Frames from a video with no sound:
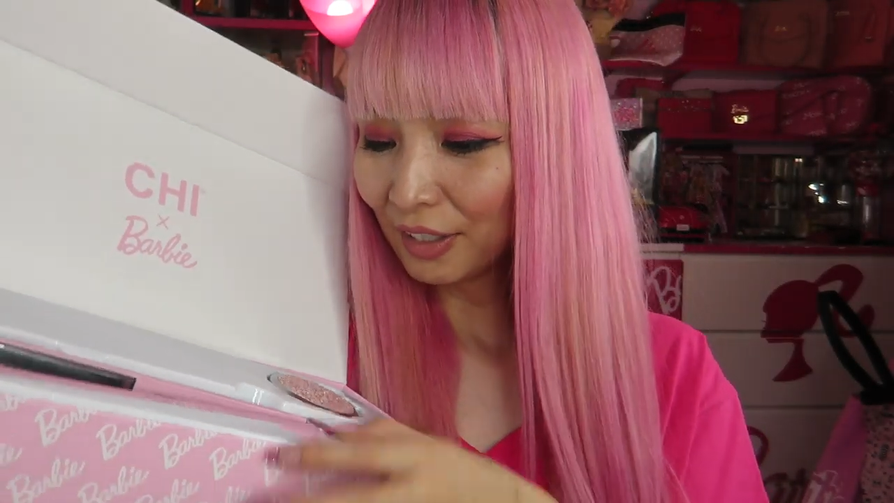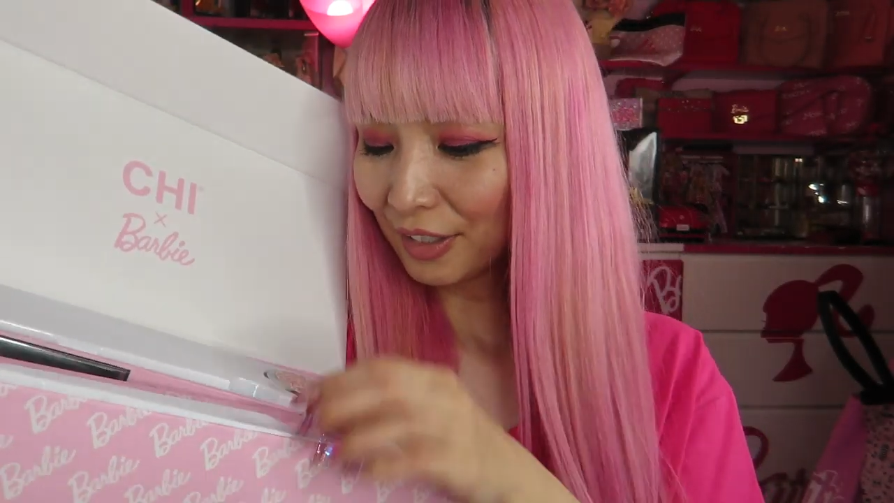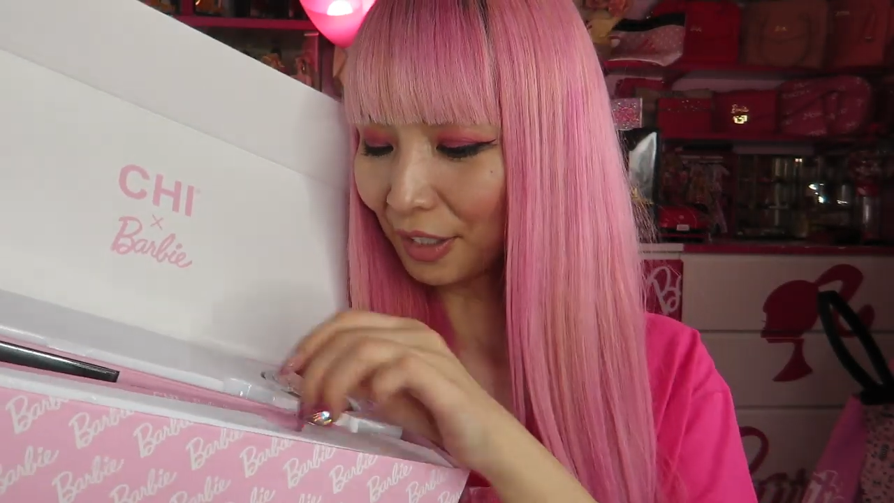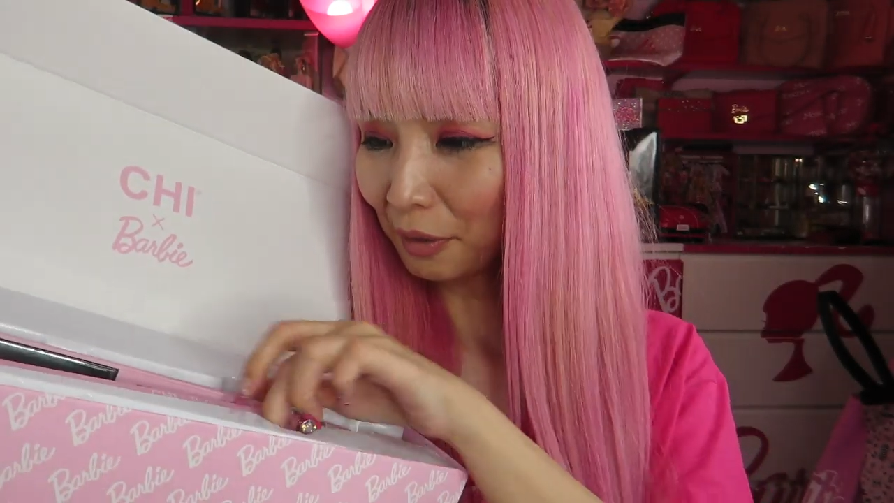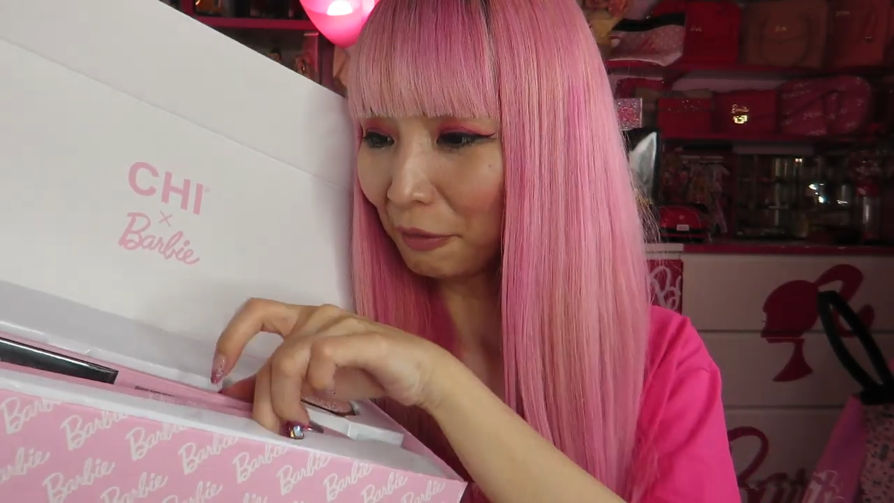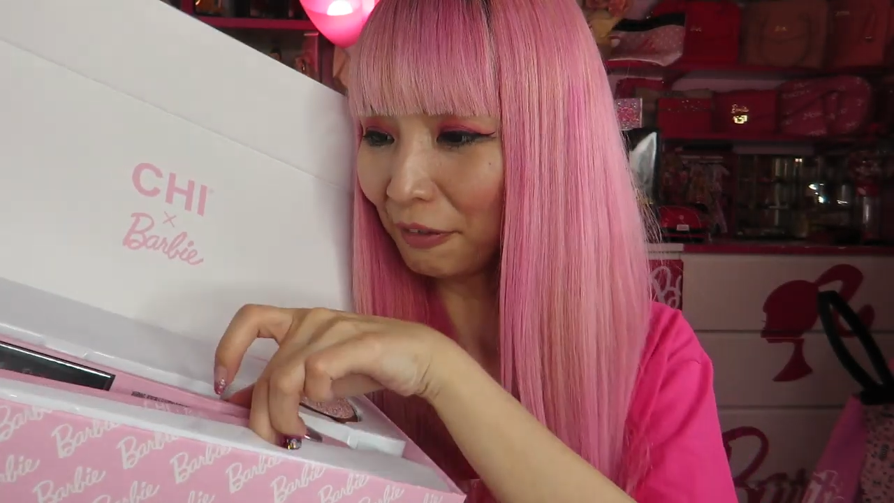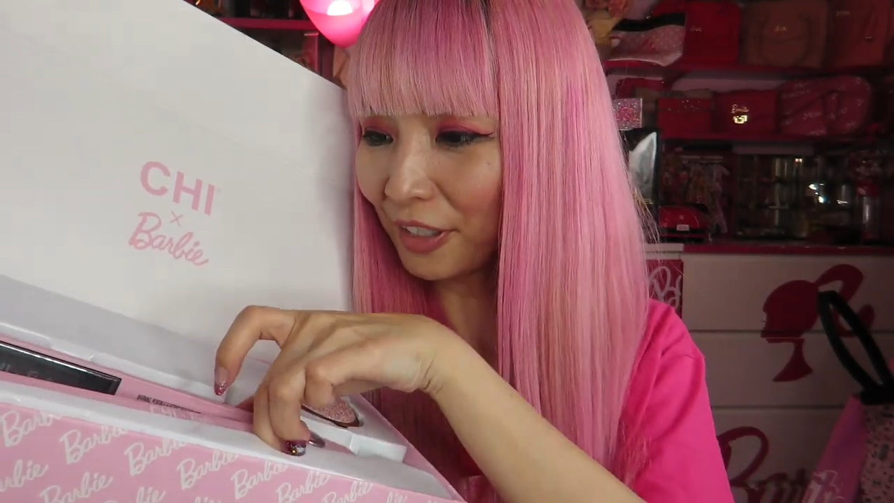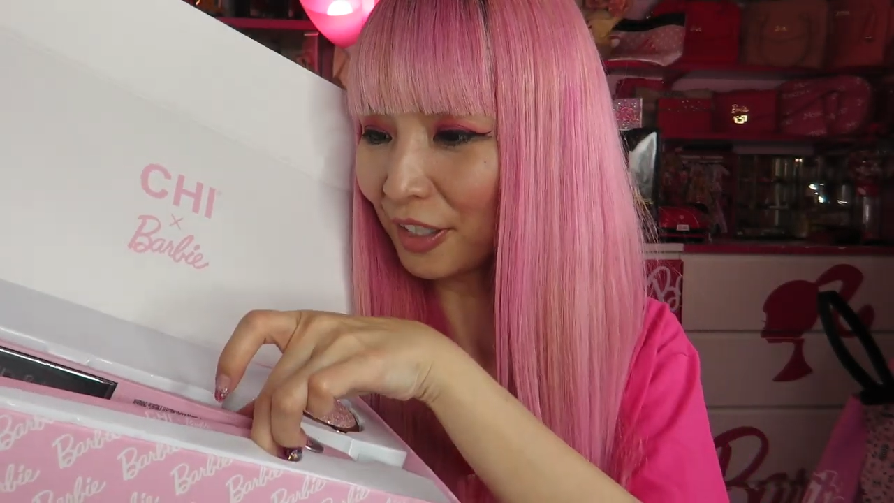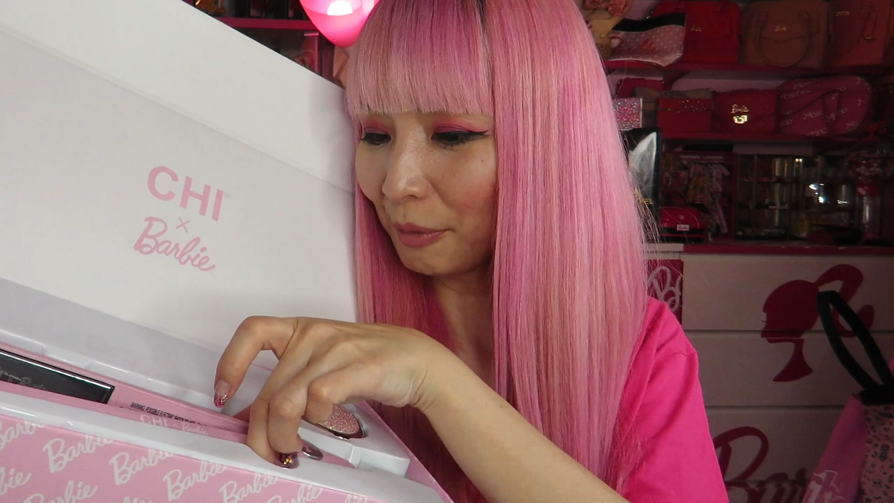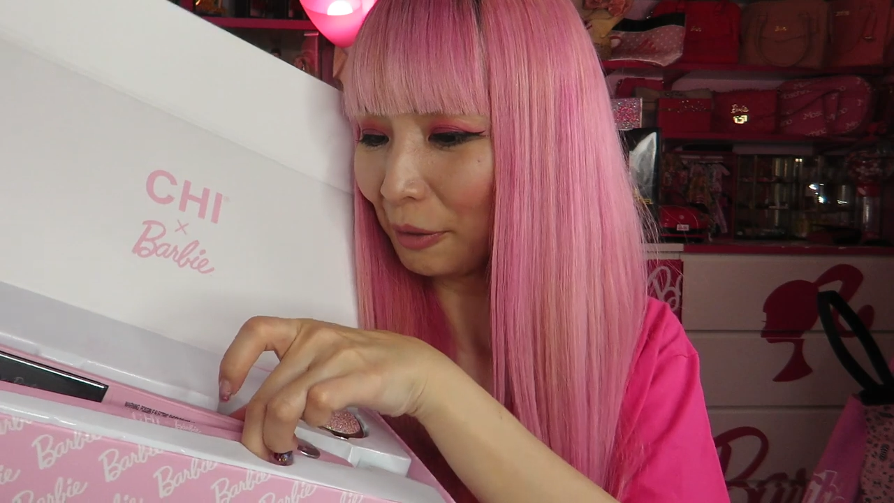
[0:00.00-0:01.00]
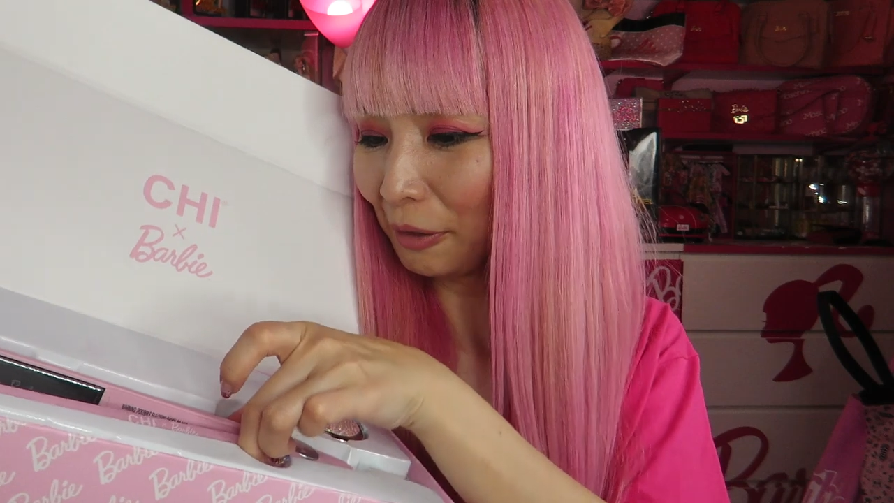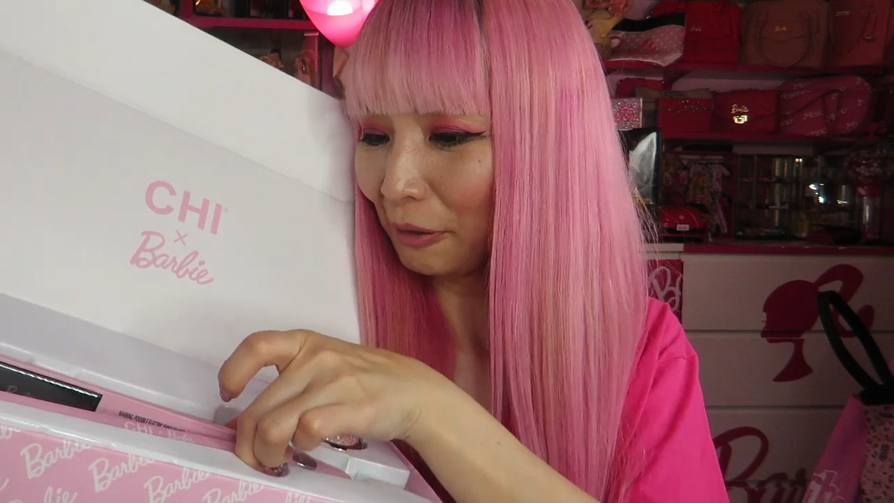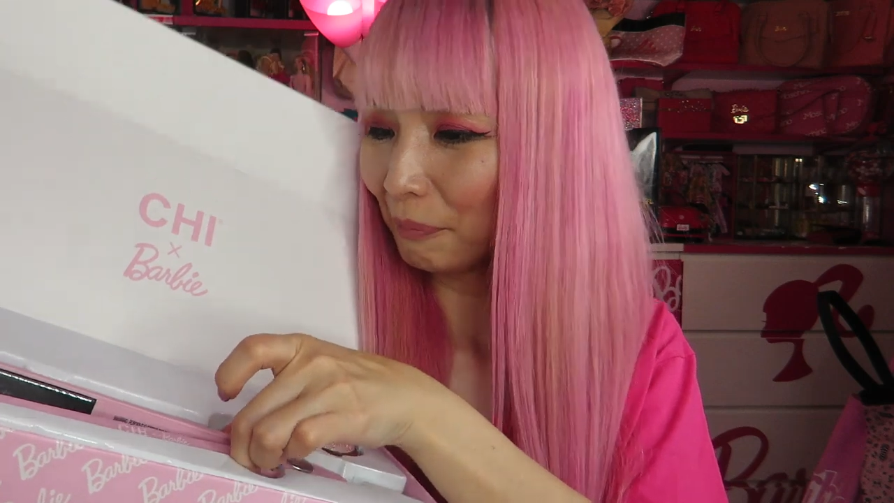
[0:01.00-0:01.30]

So first of all,